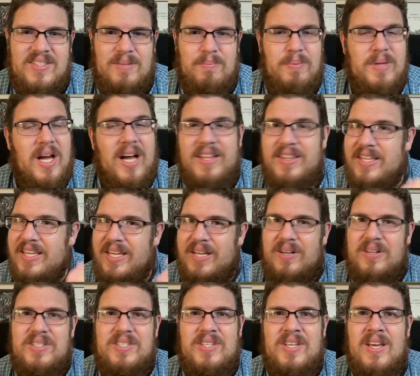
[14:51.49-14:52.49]
And Beyond the
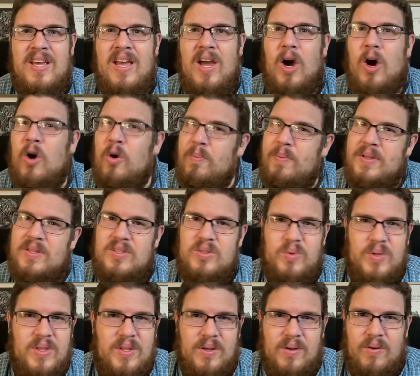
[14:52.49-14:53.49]
Years opens
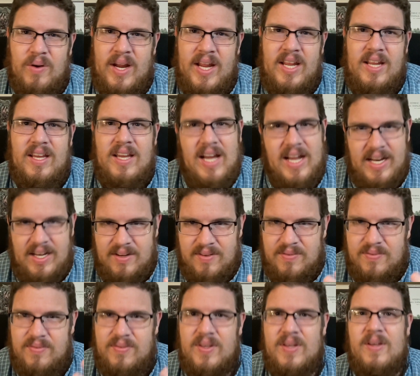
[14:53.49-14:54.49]
with a great kind
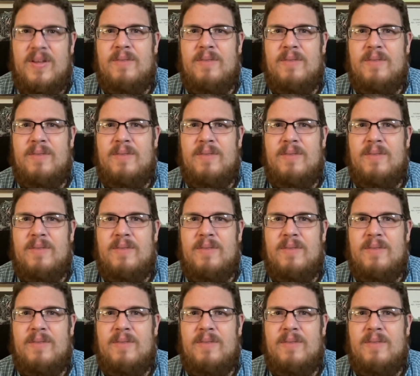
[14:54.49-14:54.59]
of